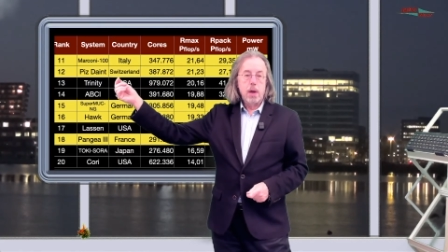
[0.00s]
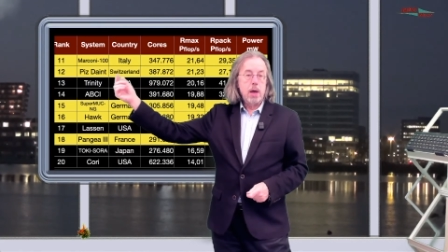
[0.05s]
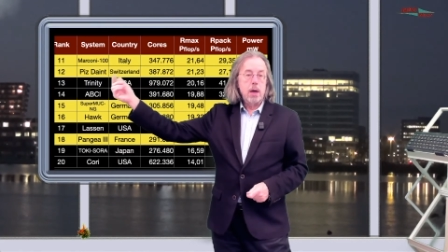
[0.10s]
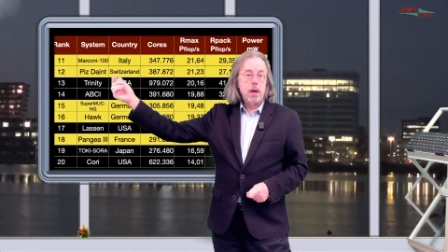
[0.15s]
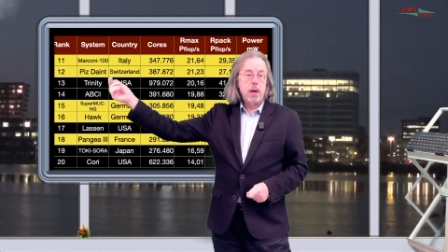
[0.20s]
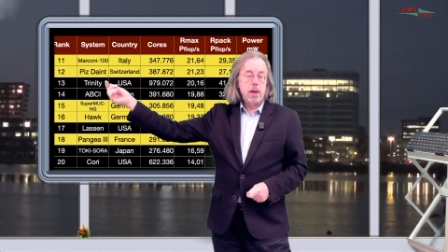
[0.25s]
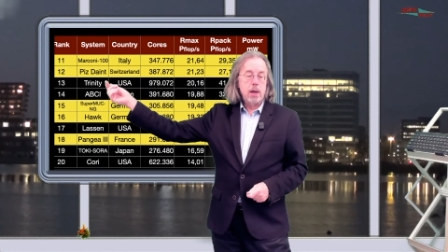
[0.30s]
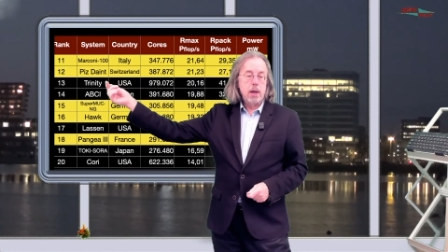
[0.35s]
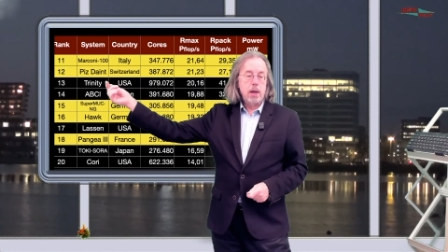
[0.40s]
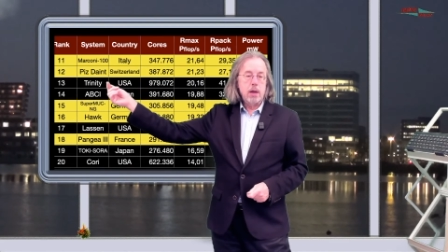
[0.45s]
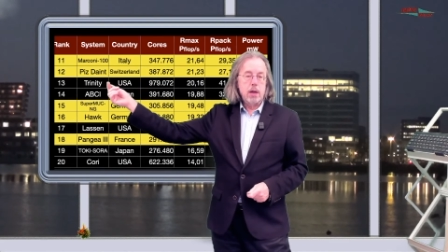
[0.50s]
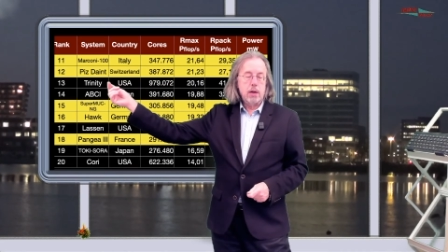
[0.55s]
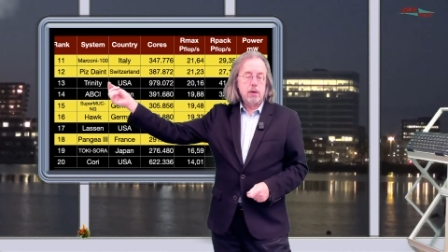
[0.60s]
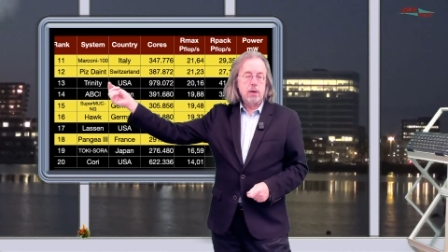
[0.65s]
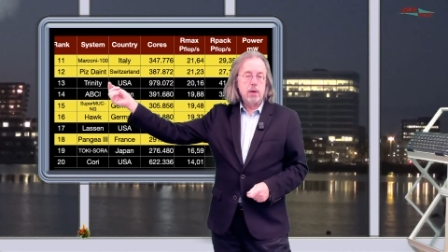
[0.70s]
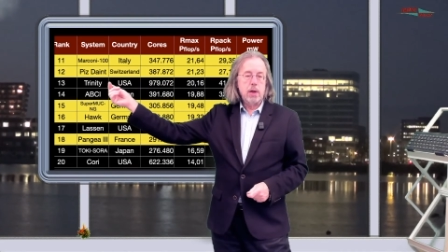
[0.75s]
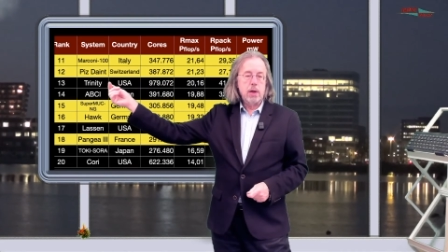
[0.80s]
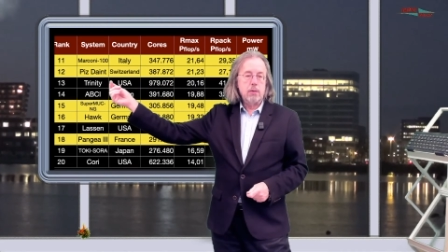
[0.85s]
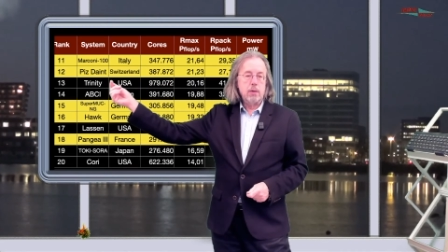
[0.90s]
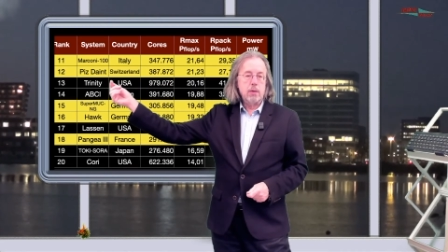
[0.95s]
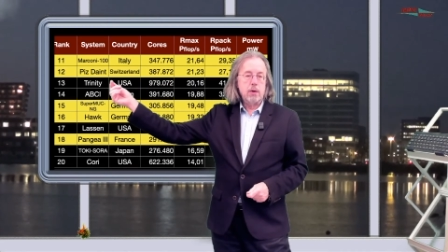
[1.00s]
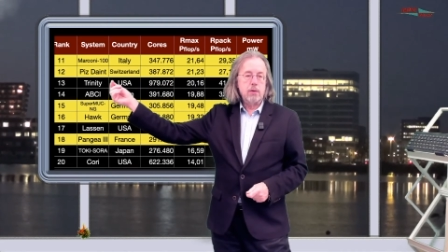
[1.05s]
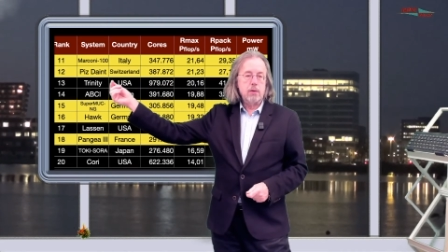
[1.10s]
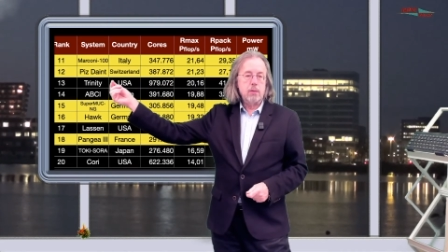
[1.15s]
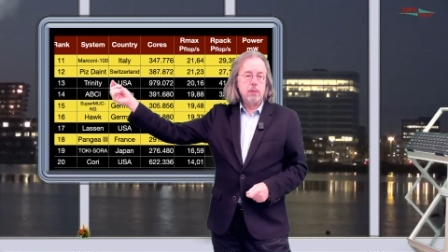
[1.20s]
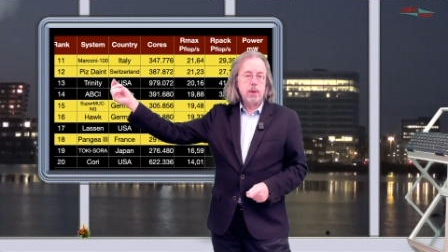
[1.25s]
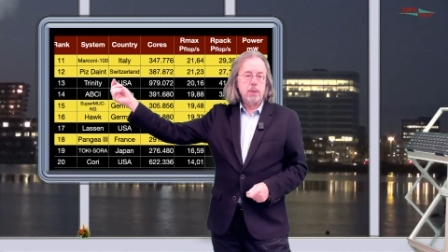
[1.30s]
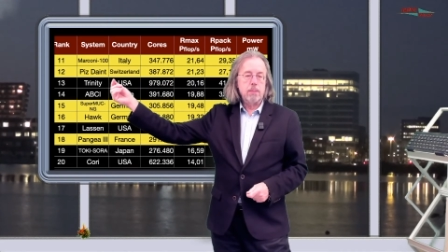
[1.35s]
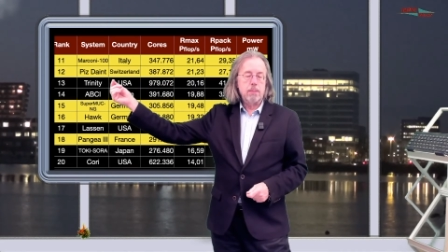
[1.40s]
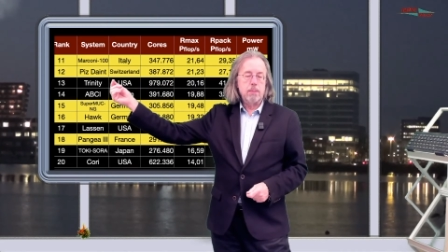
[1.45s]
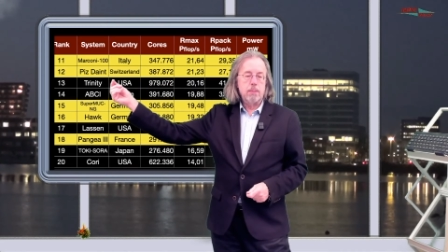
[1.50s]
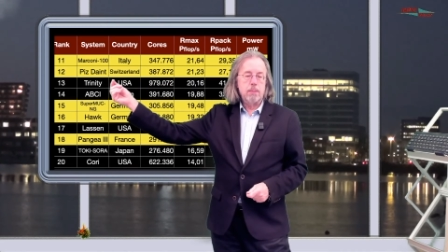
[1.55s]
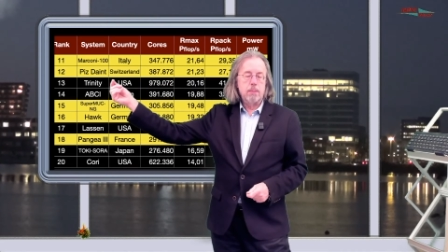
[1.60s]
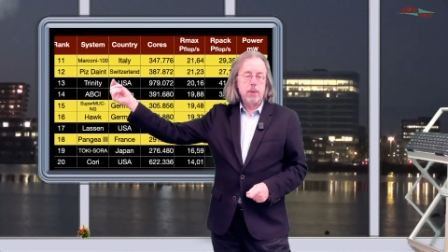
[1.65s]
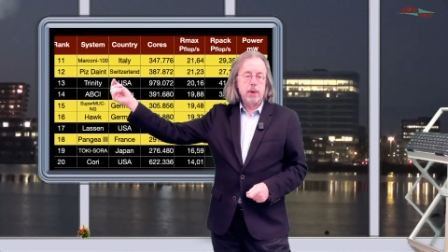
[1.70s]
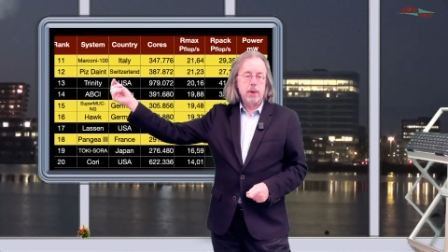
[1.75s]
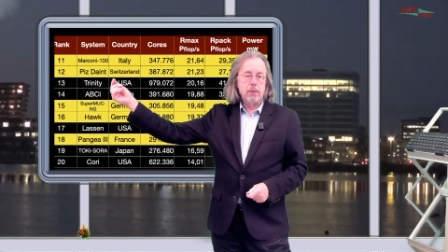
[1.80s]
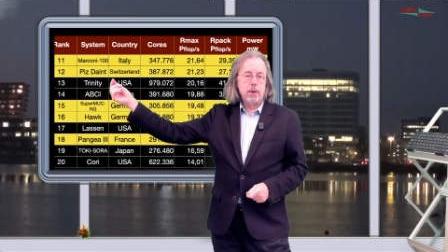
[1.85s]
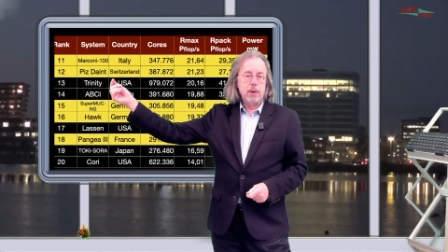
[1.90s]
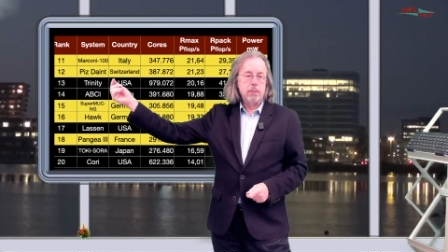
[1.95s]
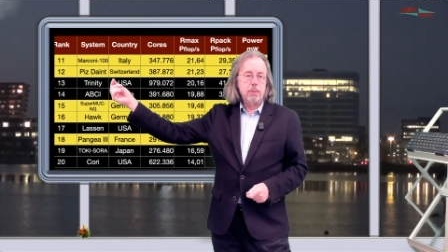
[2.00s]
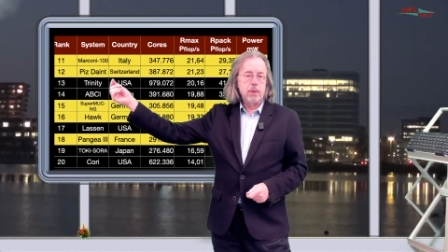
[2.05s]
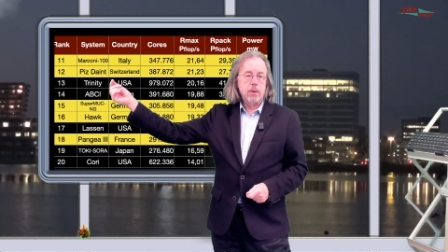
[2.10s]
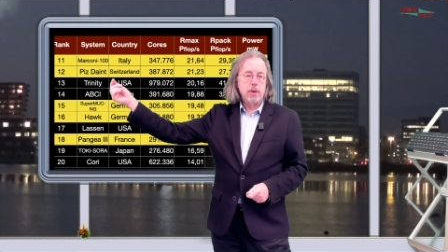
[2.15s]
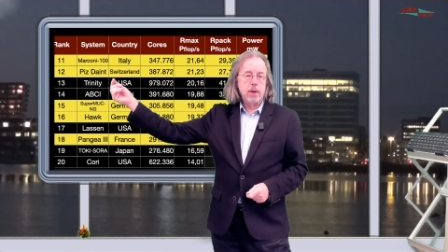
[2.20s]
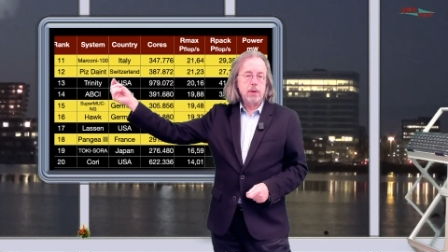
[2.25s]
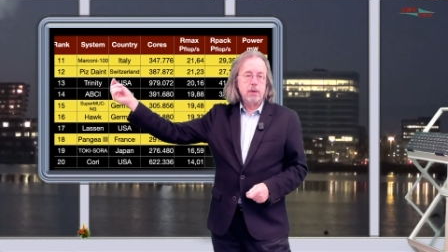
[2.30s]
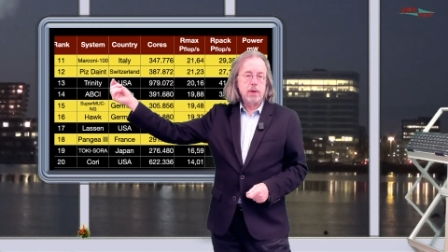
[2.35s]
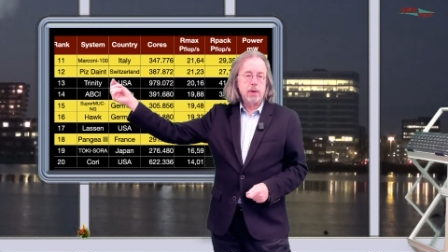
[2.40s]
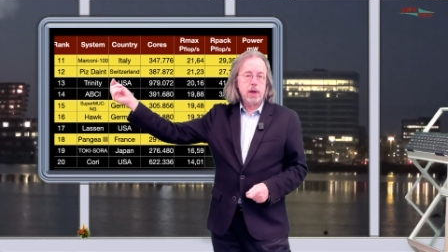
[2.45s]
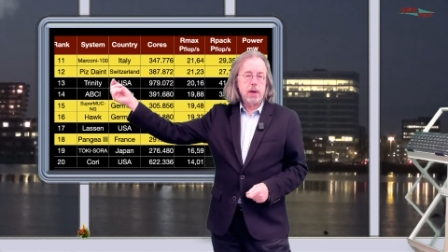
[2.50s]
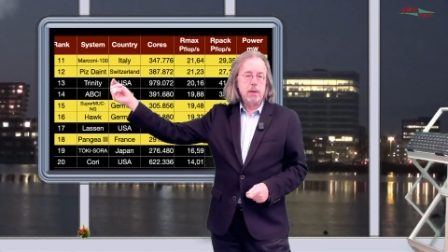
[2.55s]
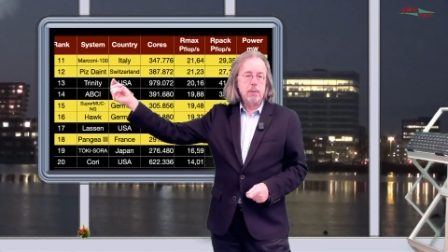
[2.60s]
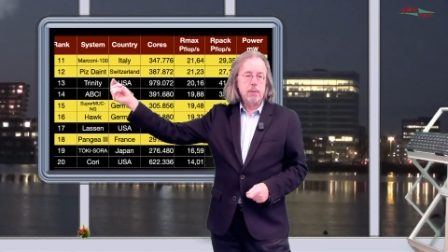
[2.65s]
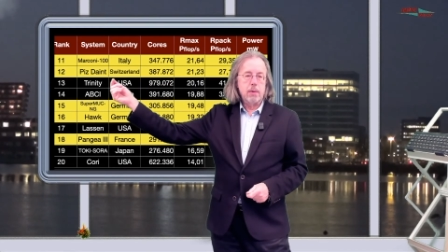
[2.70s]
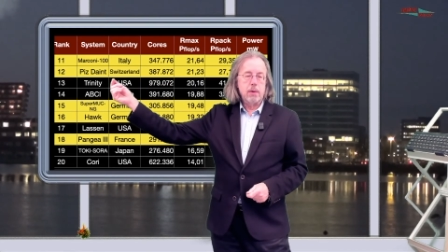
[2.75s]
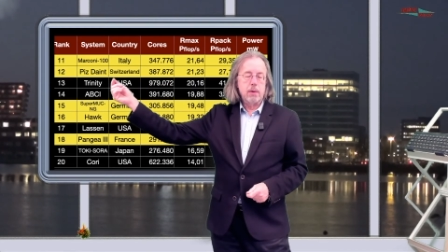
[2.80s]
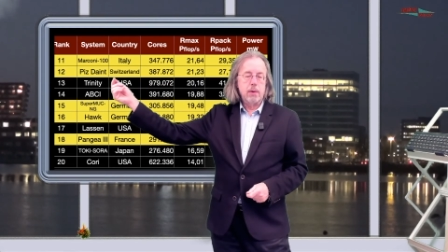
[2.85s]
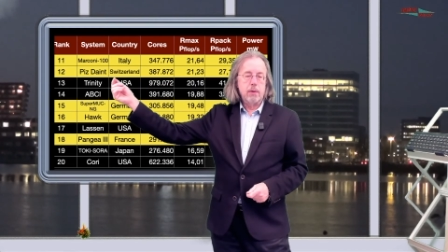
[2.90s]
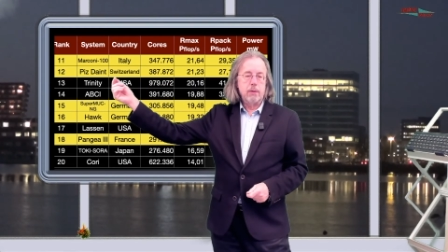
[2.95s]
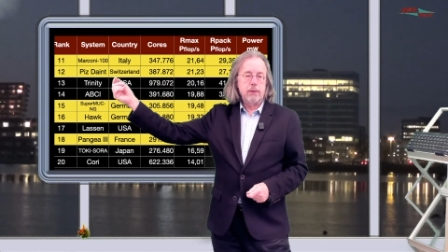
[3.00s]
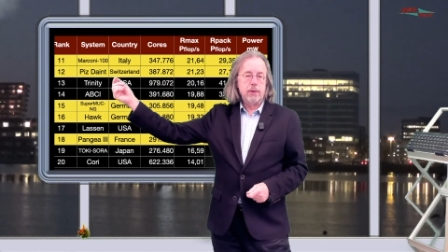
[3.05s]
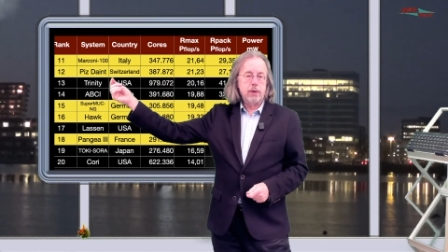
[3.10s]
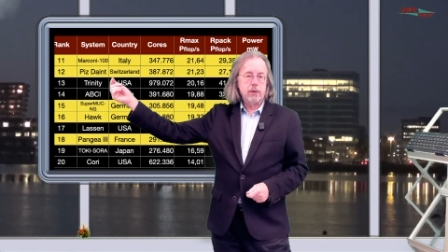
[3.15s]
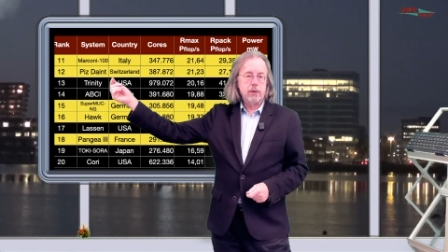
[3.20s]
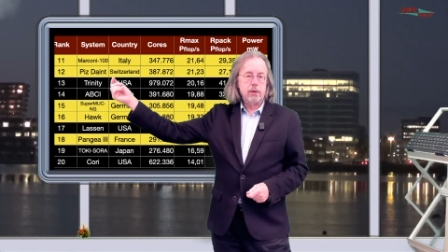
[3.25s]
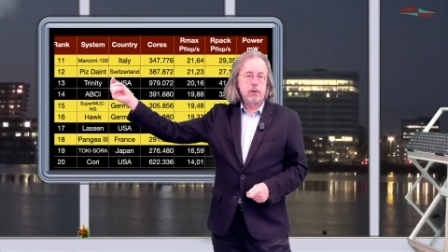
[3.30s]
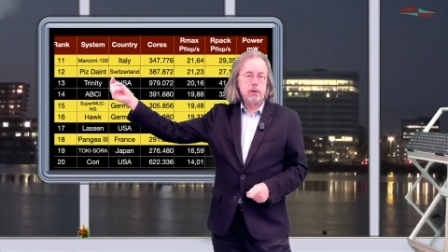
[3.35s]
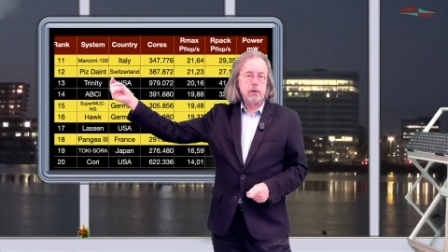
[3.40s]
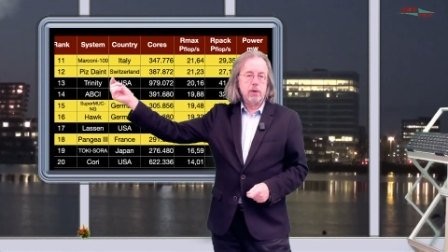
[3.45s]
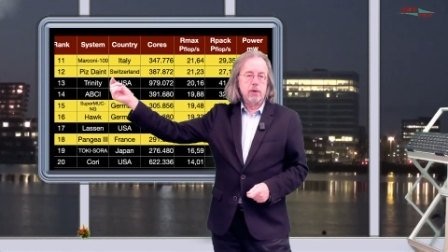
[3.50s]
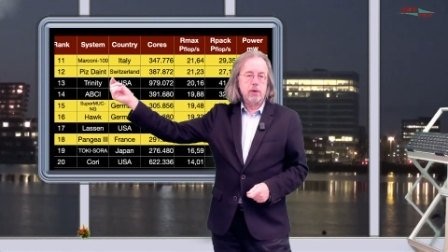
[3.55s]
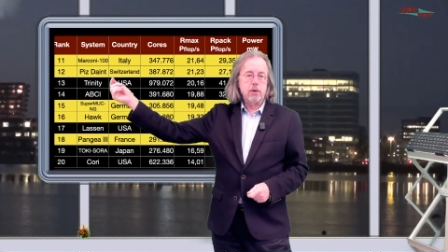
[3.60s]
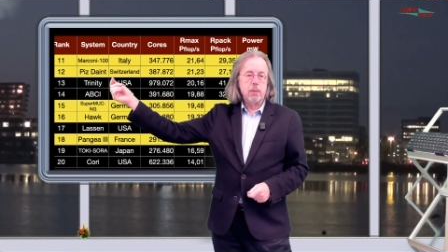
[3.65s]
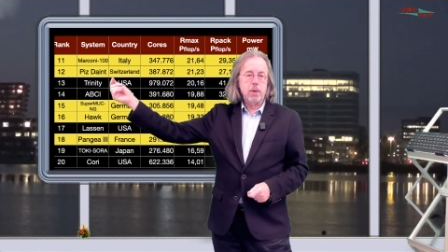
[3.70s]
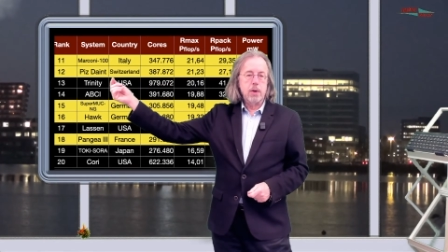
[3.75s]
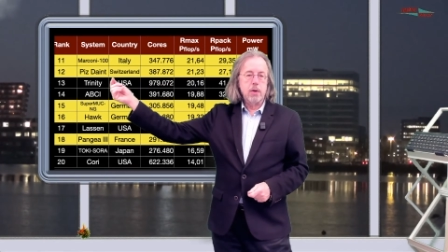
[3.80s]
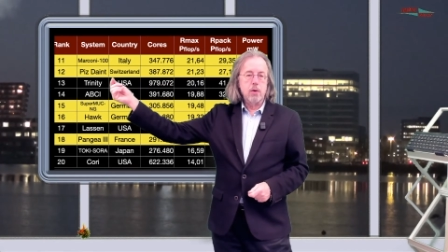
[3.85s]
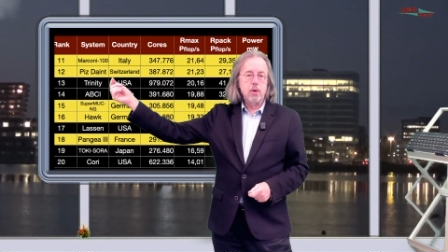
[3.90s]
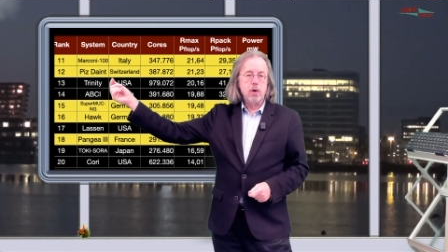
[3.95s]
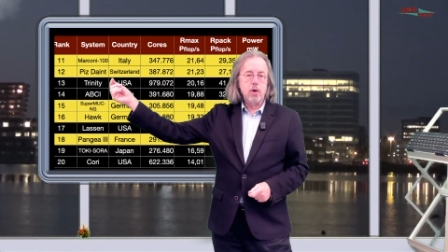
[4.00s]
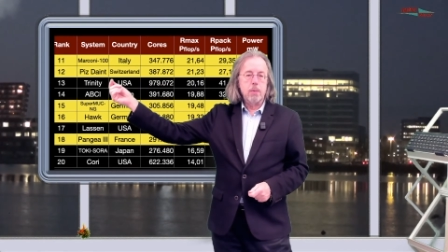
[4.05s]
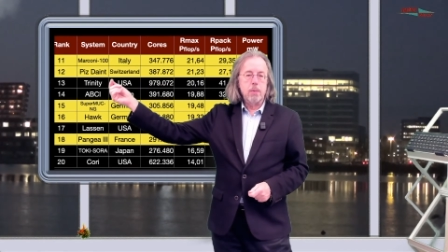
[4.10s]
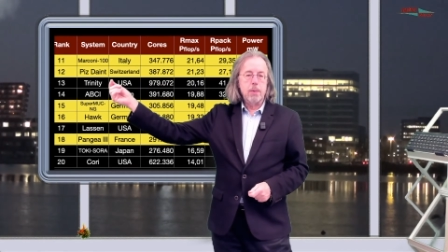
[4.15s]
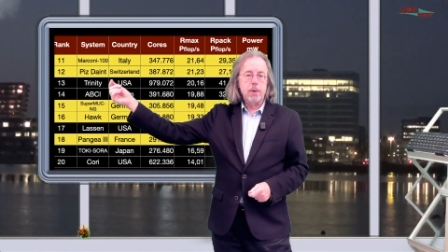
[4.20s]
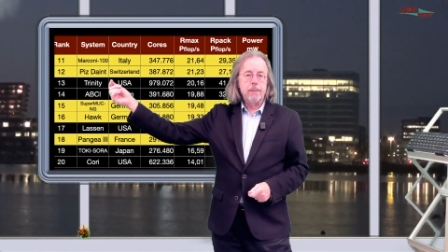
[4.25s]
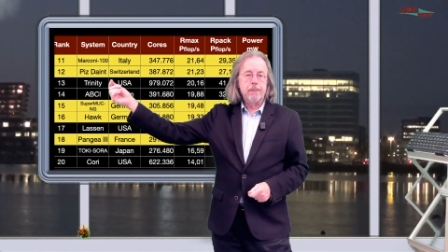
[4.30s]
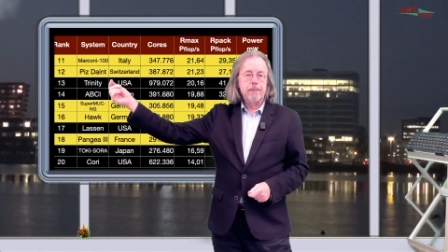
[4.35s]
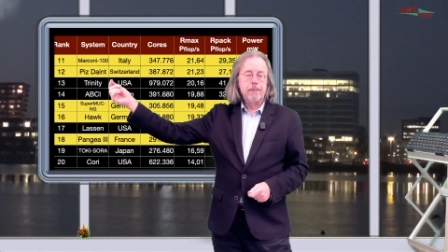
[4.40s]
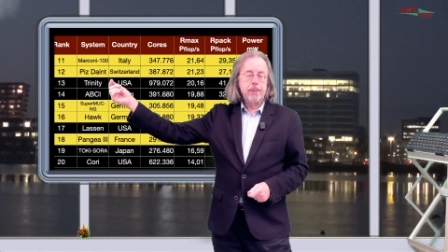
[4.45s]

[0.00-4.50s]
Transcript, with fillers: Uh, that, that was one, at one point in time the fastest system in Europe,